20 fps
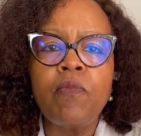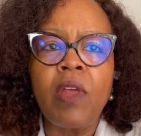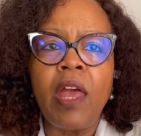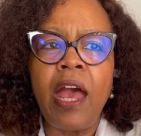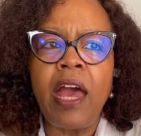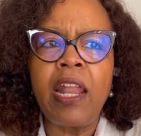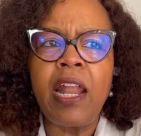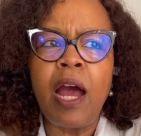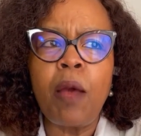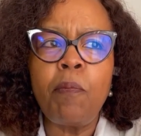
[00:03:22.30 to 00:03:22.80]

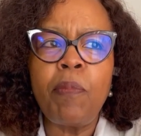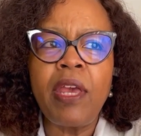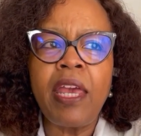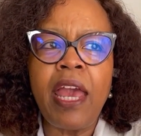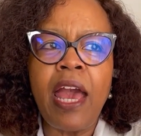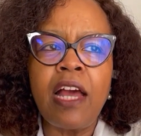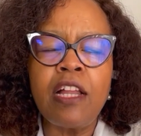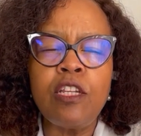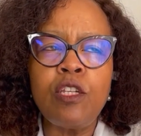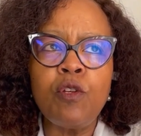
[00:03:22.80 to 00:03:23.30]
And I
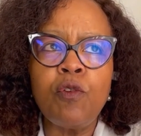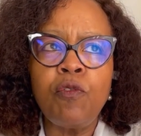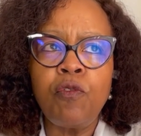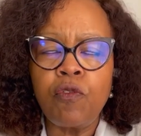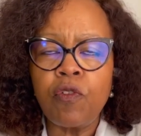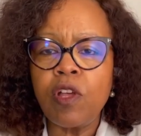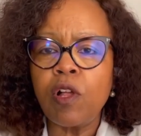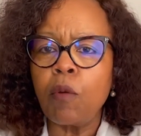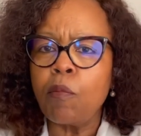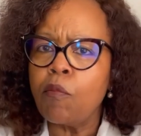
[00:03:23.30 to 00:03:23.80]
began to
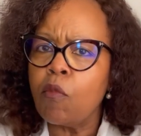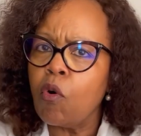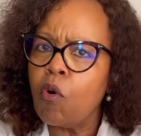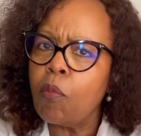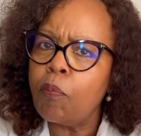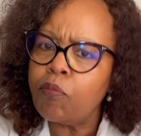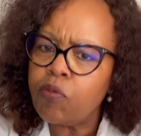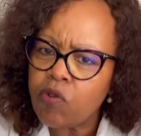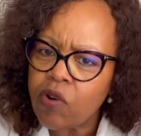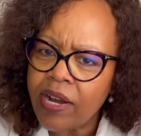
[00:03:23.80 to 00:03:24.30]
feel
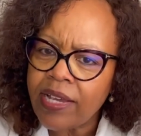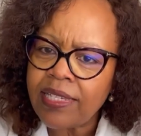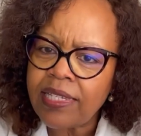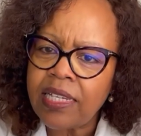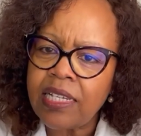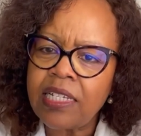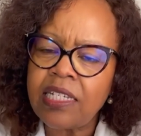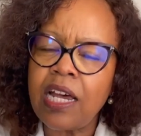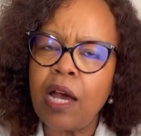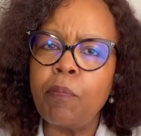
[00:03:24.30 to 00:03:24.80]
more
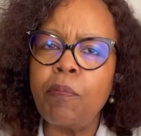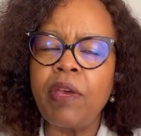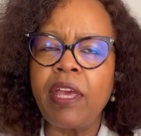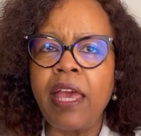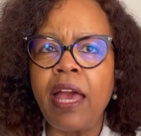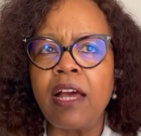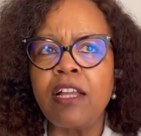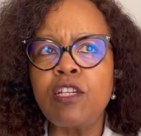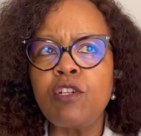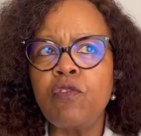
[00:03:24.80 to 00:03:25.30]
present. I
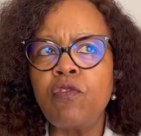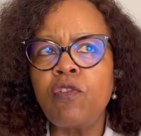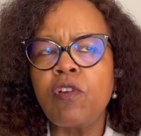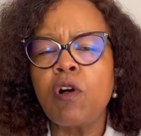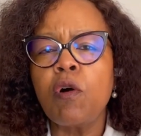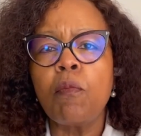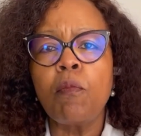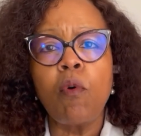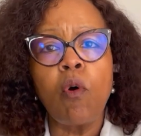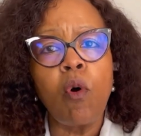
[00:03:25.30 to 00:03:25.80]
began to
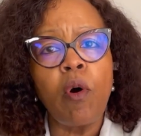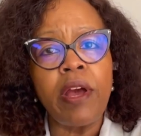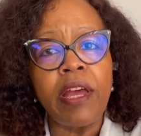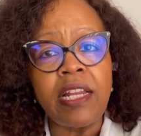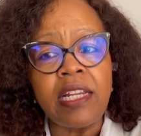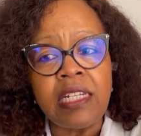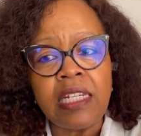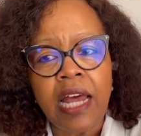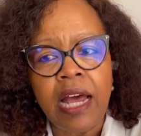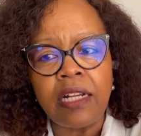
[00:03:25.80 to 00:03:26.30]
feel more
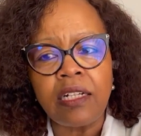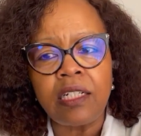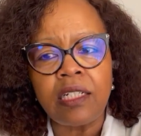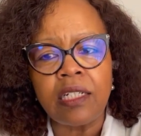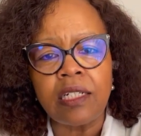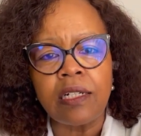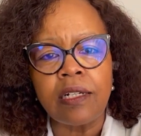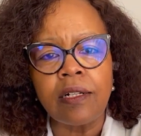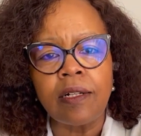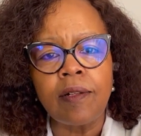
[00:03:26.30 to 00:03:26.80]

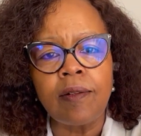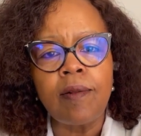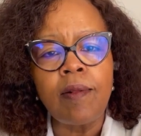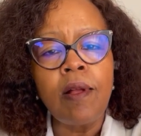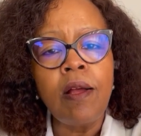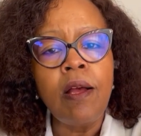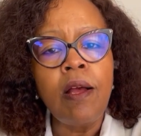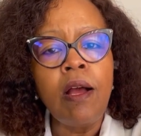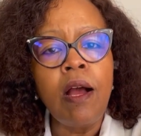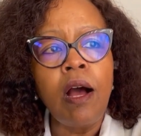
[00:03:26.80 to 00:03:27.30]
intentional,
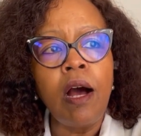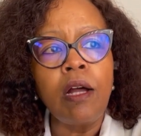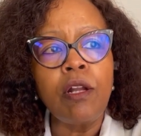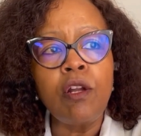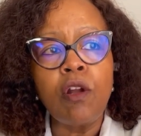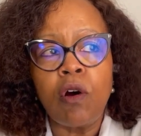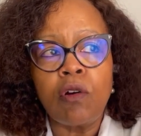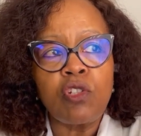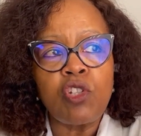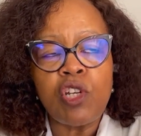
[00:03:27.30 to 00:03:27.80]

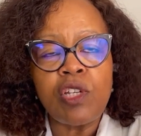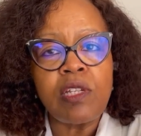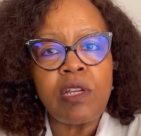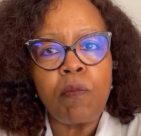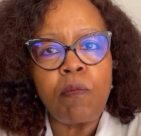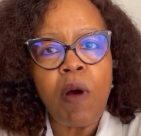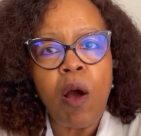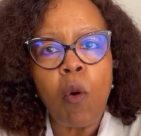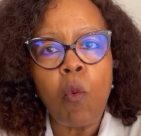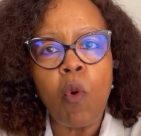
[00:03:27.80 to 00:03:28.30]
not just
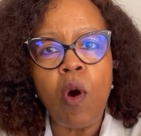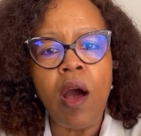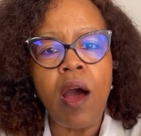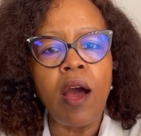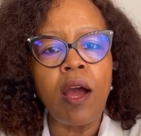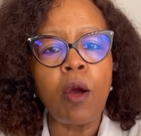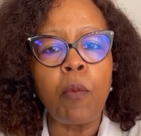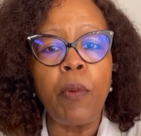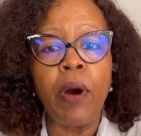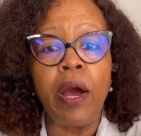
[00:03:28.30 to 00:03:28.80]
in my
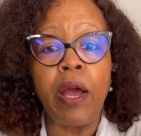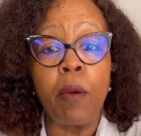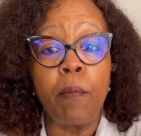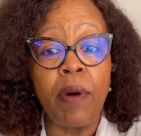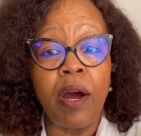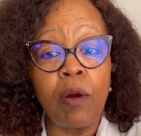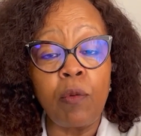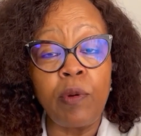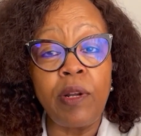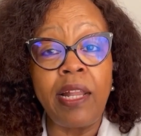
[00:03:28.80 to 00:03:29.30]
work, but in
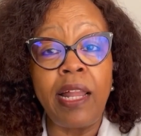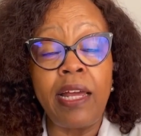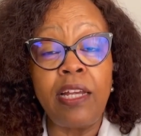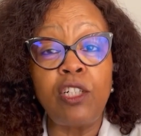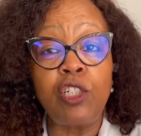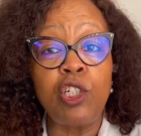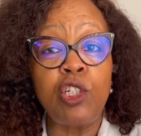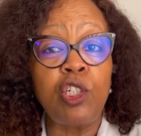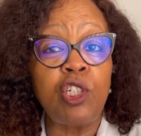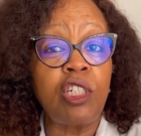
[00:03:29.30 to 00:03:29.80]
my
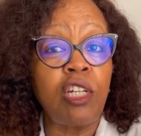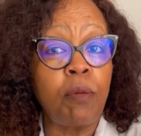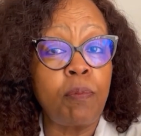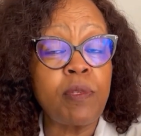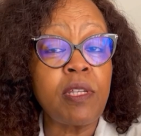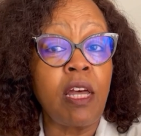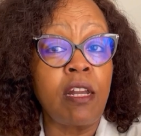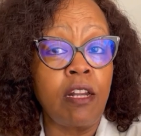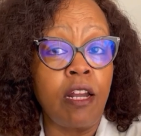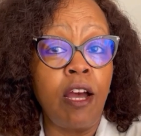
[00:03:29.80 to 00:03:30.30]

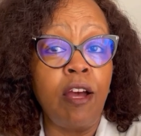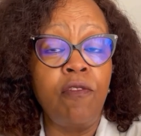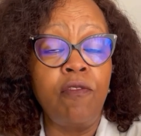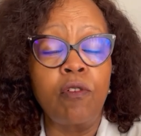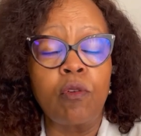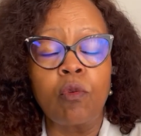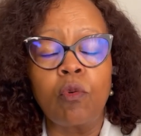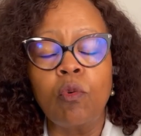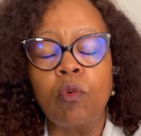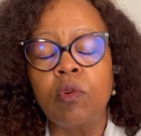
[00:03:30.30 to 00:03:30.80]
relationships and
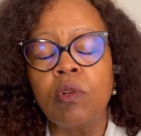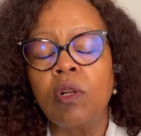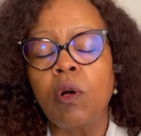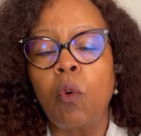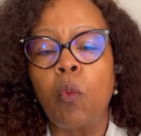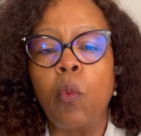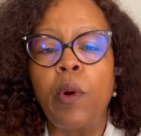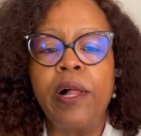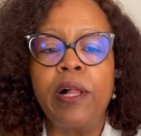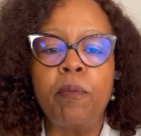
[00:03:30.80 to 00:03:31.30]
overall
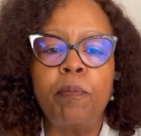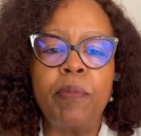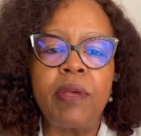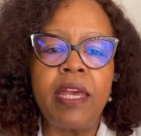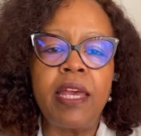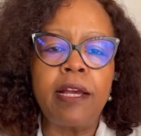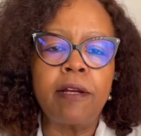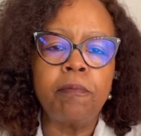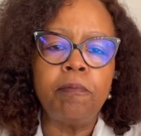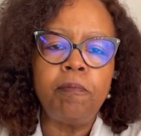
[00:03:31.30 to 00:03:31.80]

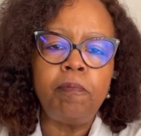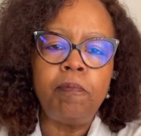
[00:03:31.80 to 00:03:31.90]
well-being.